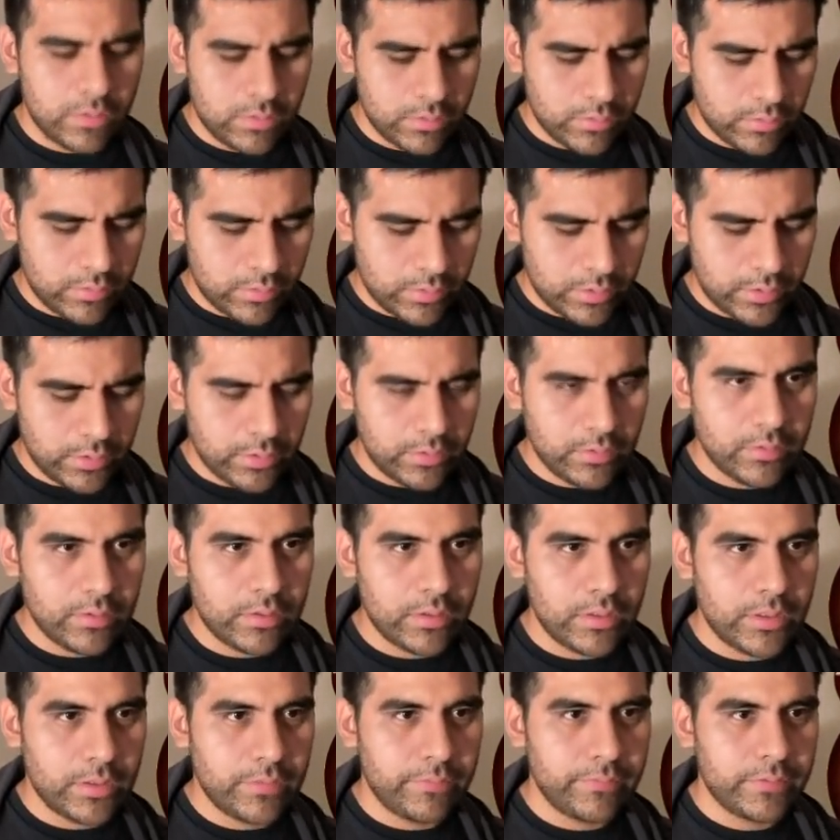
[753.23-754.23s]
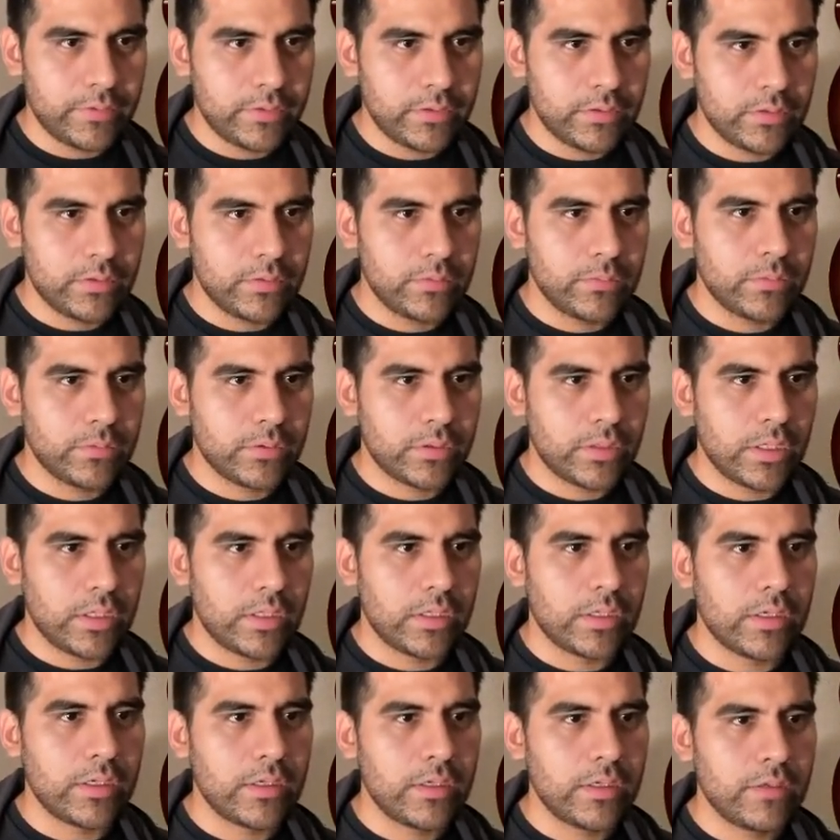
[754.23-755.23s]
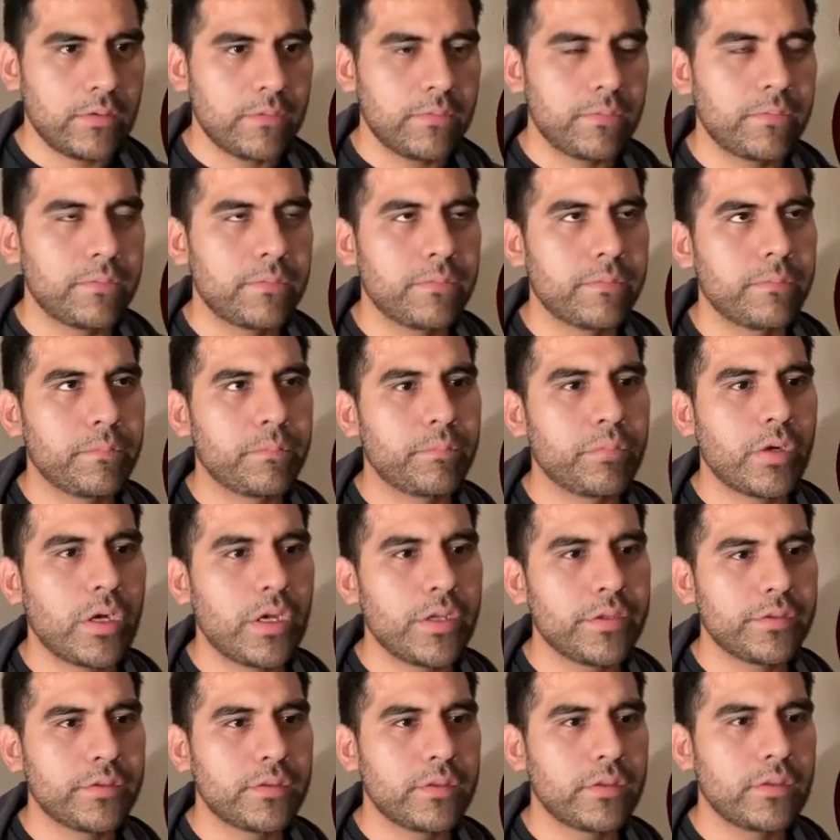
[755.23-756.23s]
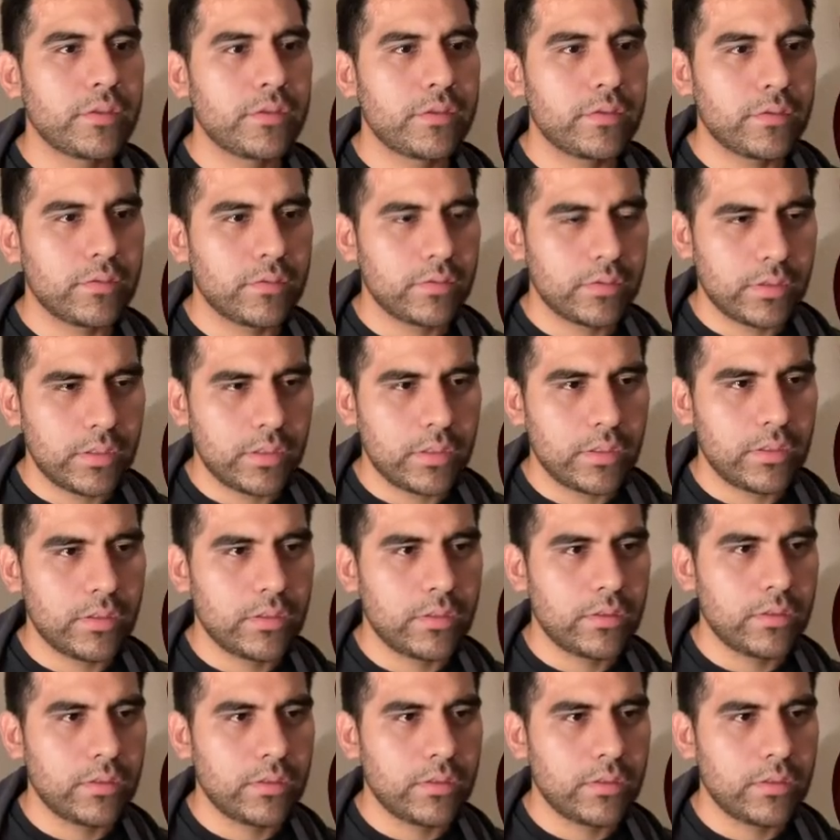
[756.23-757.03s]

All right, okay, if process, okay.